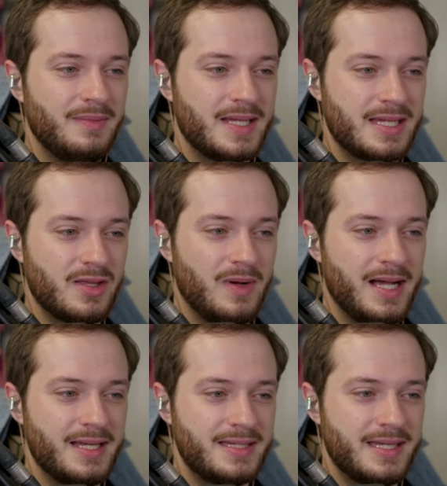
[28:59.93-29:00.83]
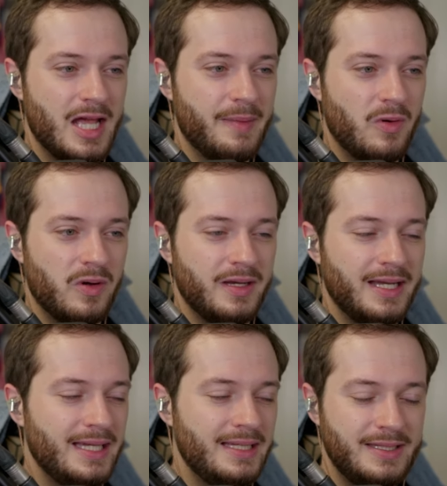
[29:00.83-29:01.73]
Because otherwise, Hellborn
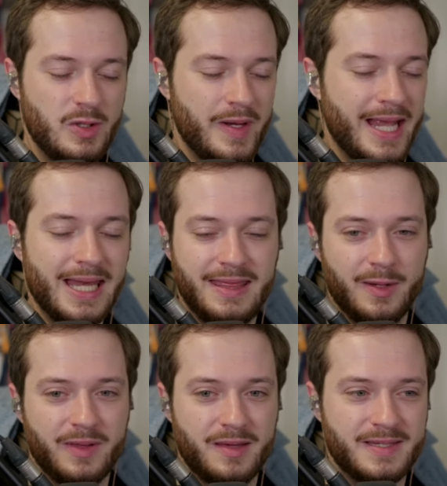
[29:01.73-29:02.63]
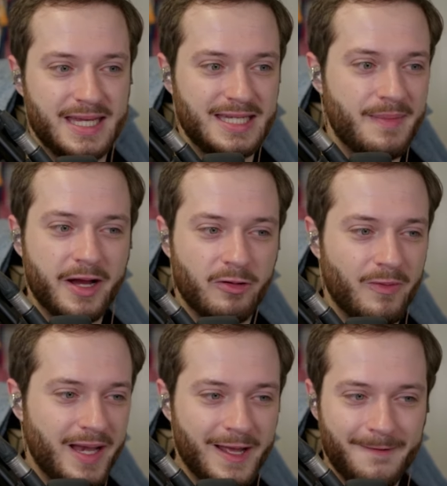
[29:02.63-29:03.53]
doing anything with them is anti-micro right now.